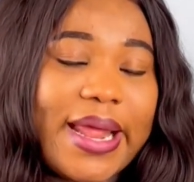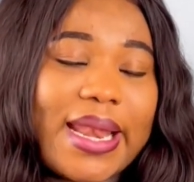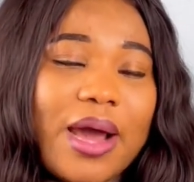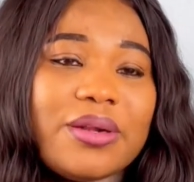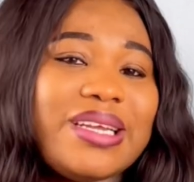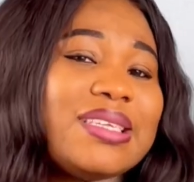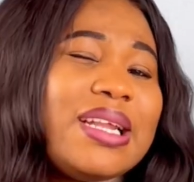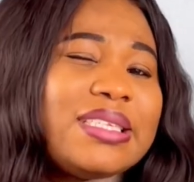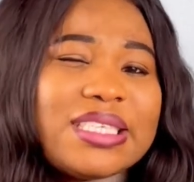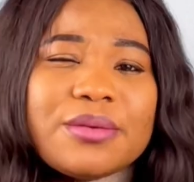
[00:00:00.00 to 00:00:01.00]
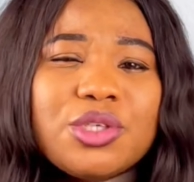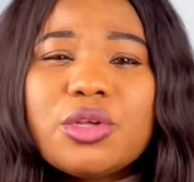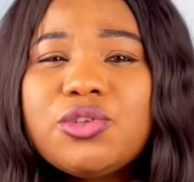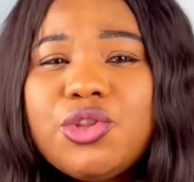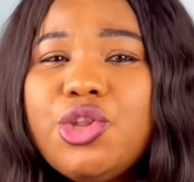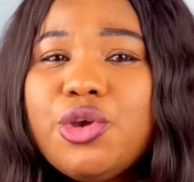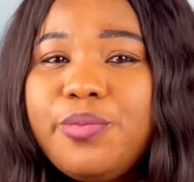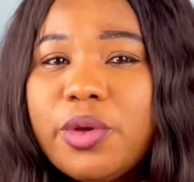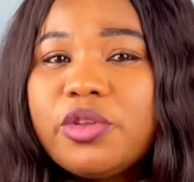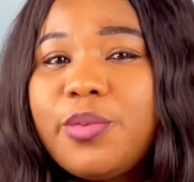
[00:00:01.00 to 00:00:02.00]
Now, there's an exception to new
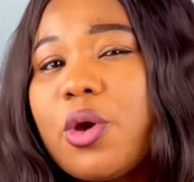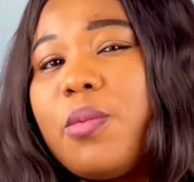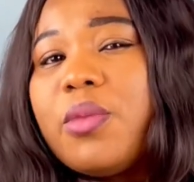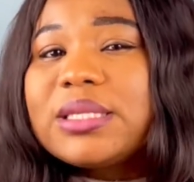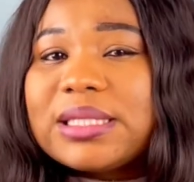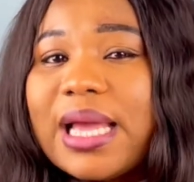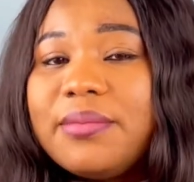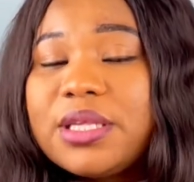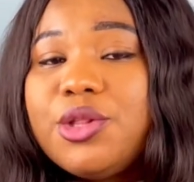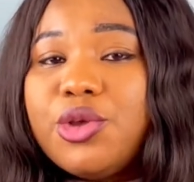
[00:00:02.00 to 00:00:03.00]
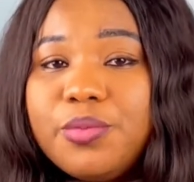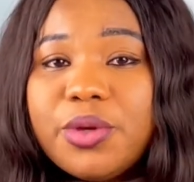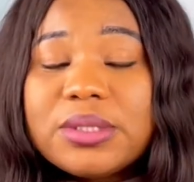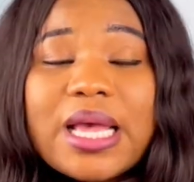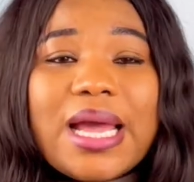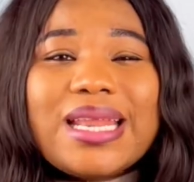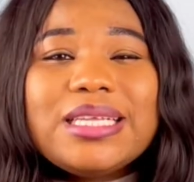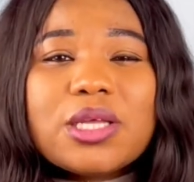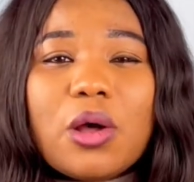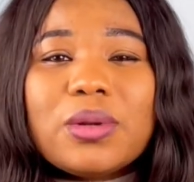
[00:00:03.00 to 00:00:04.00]
builds, because most times in new builds, there
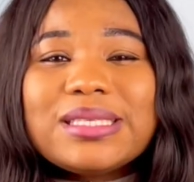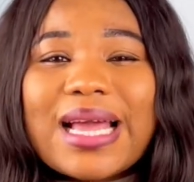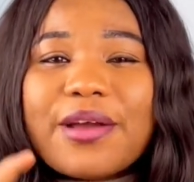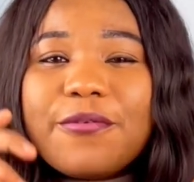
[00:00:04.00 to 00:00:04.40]
is always like